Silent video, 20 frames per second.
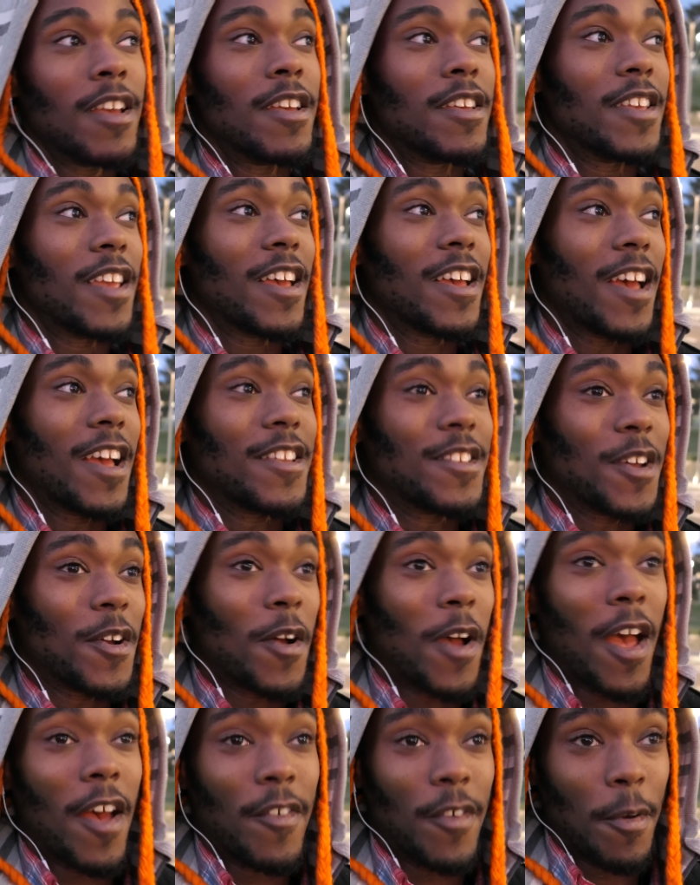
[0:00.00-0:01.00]
yet I
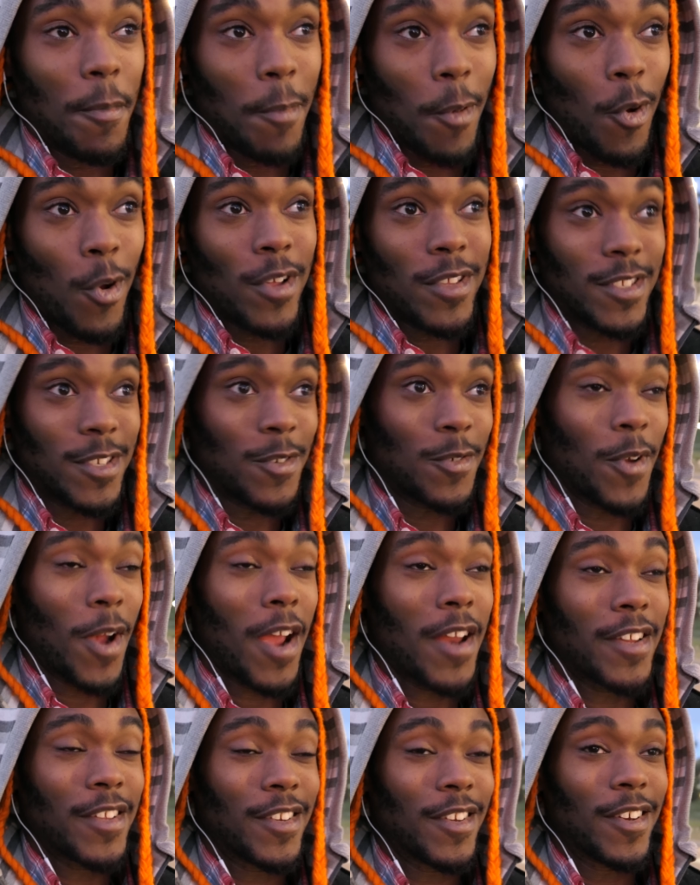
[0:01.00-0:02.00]
don't have a board to
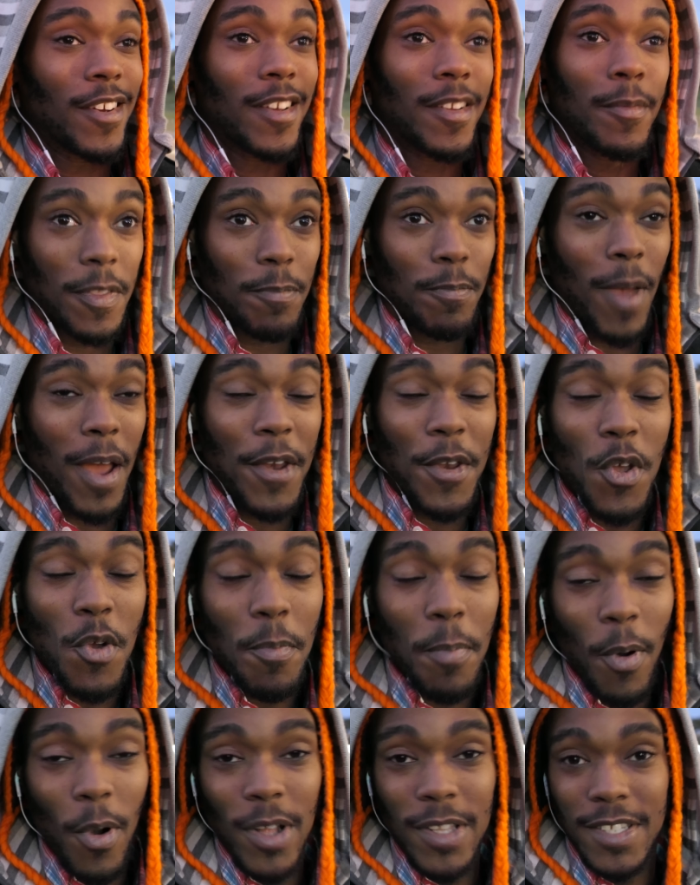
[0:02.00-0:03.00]
ride it on. My new
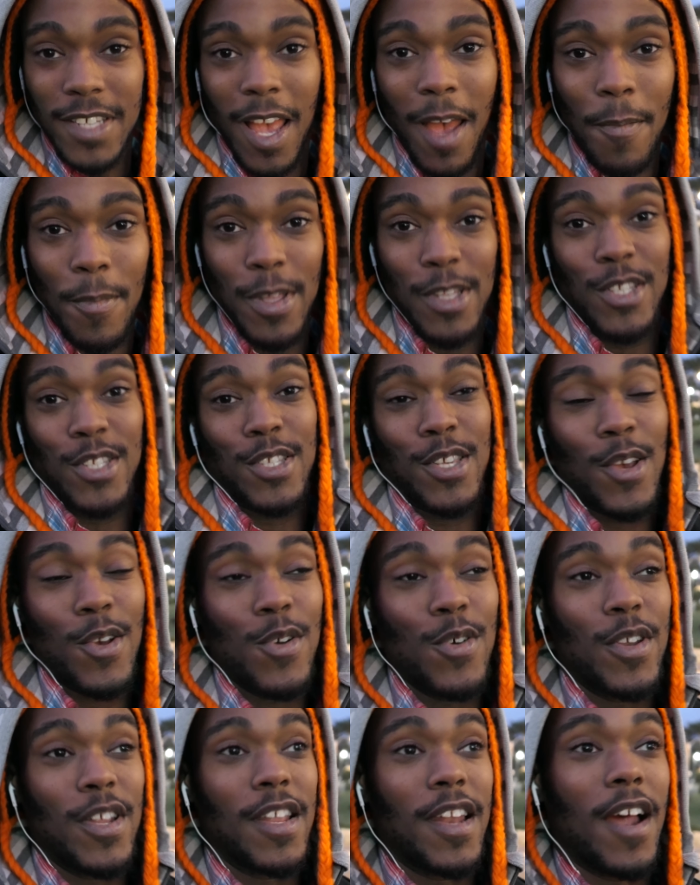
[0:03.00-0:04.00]
board's coming
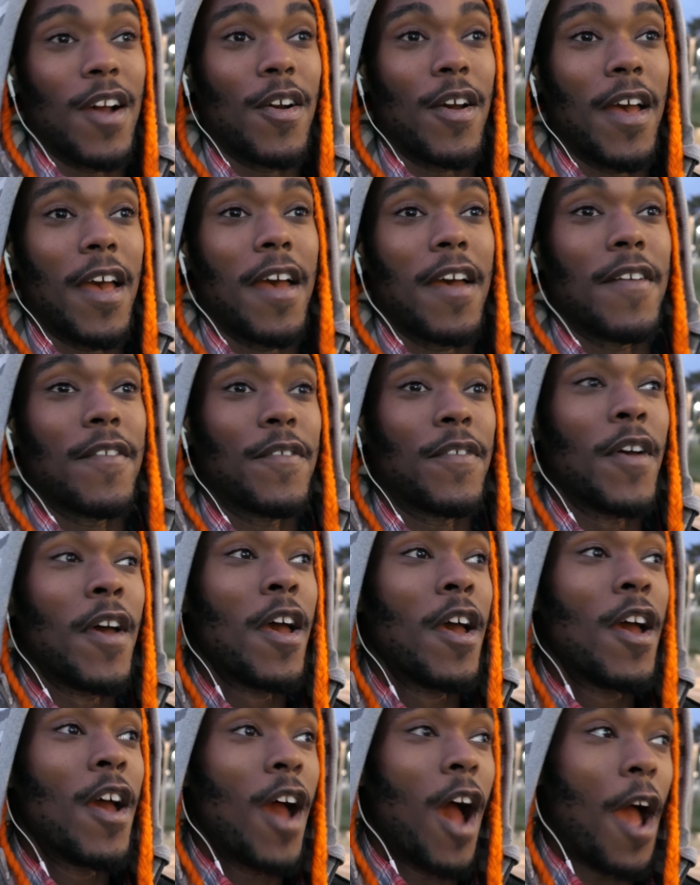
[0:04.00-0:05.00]
soon and I'll have
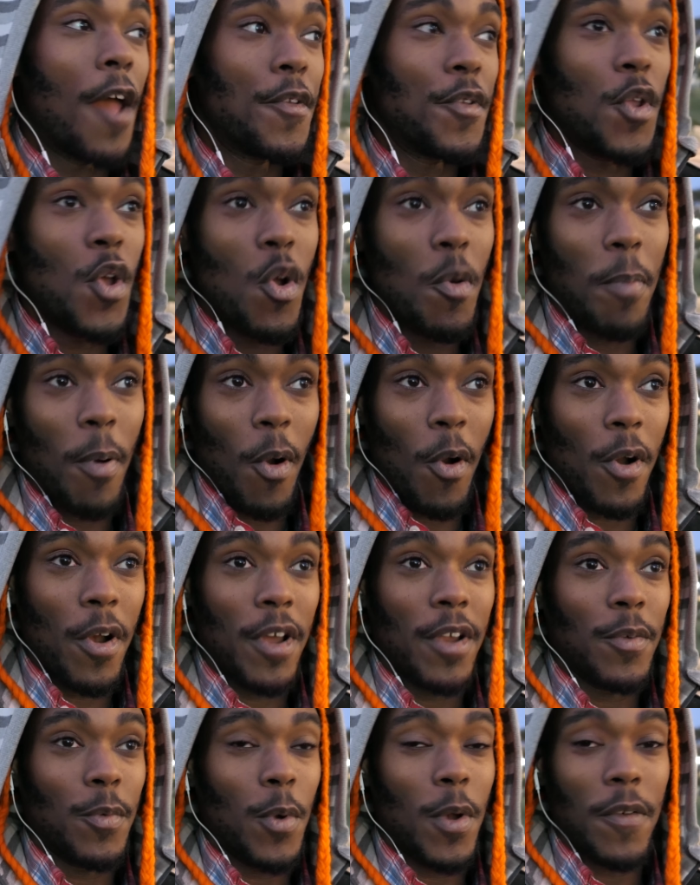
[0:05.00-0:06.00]
a new
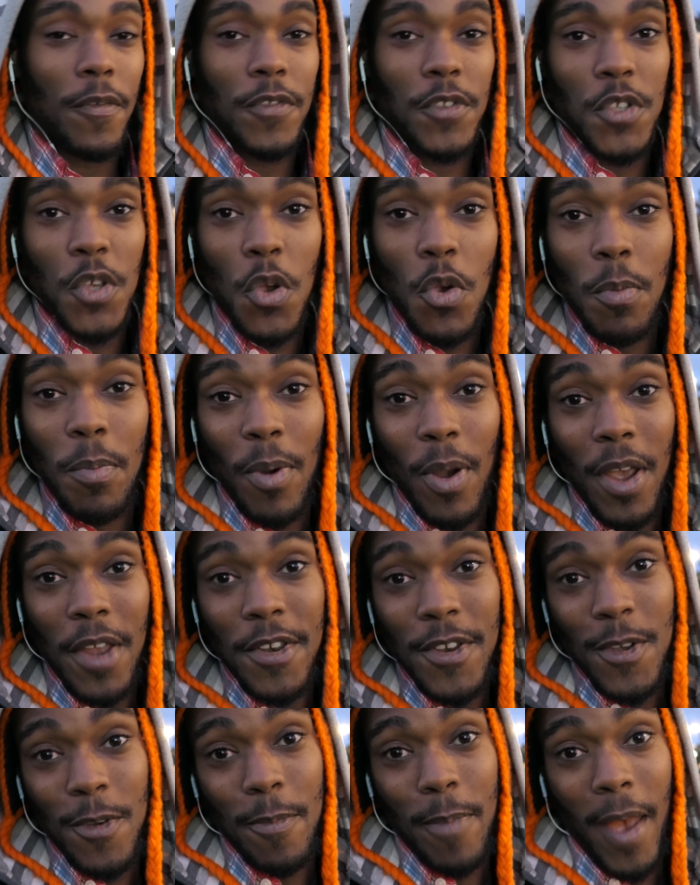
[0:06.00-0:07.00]
board with two
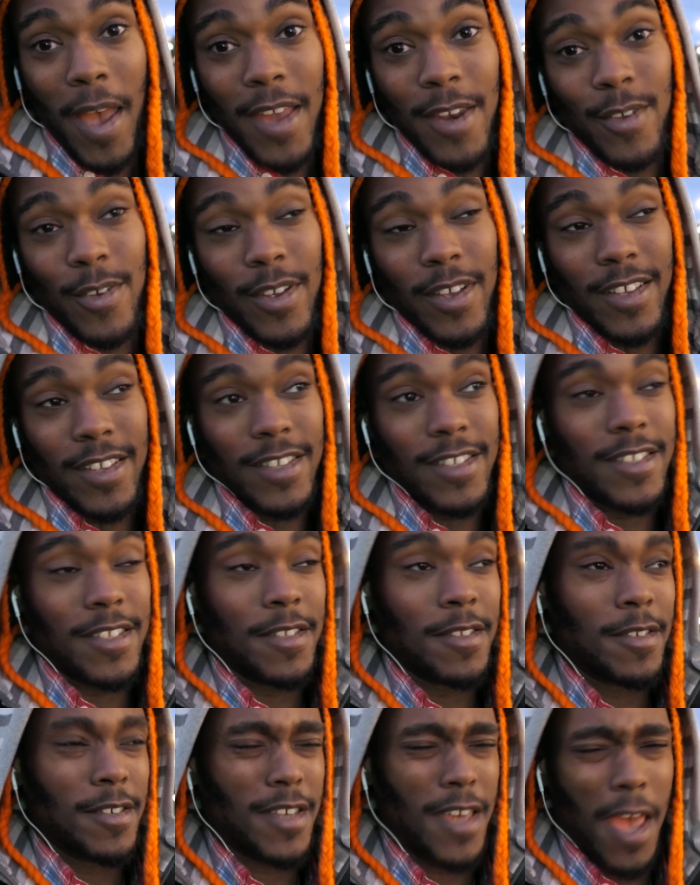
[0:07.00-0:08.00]
brand new batteries.
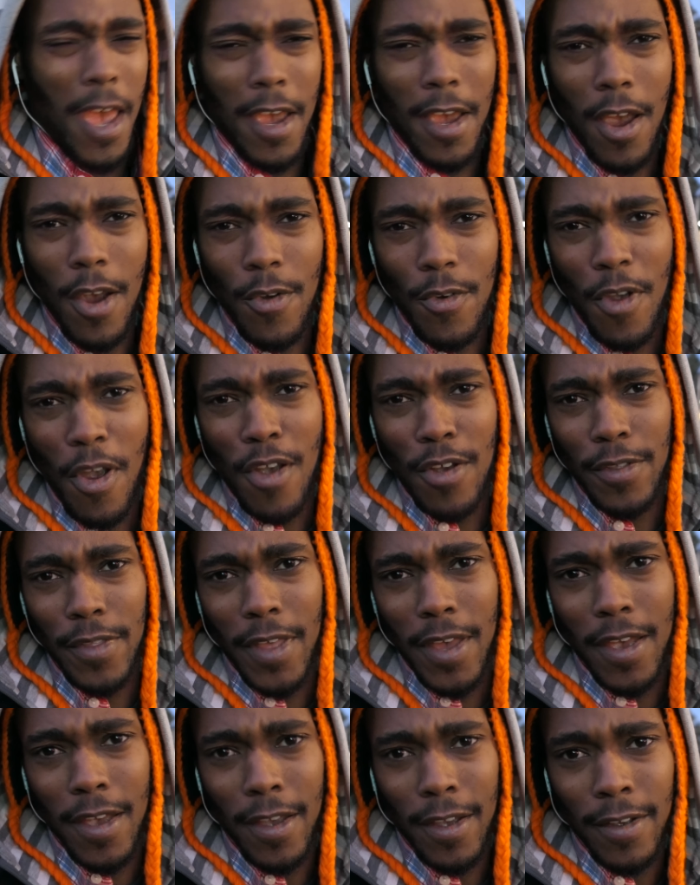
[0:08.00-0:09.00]
Can't go wrong
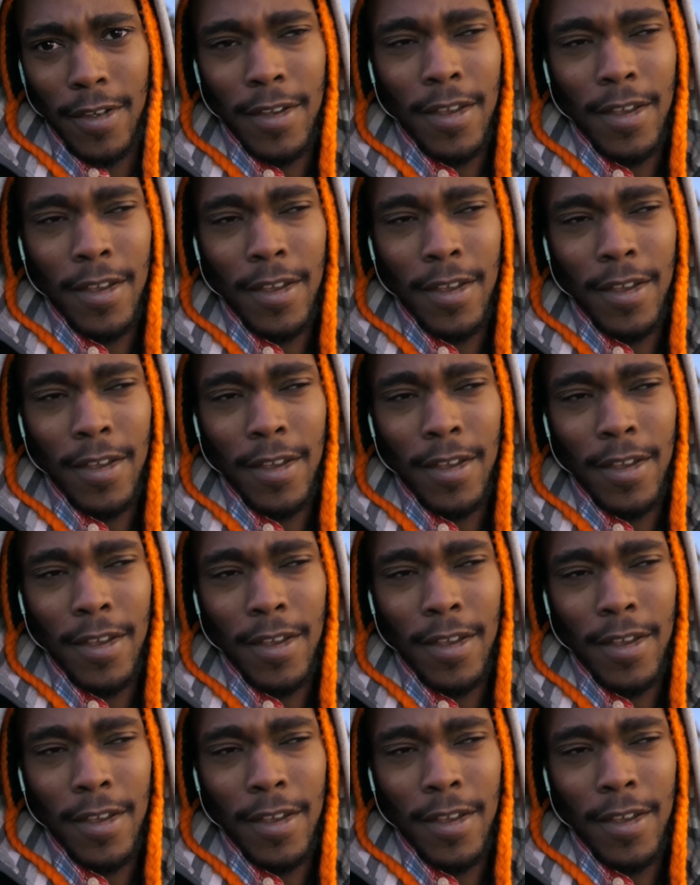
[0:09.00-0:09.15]
there.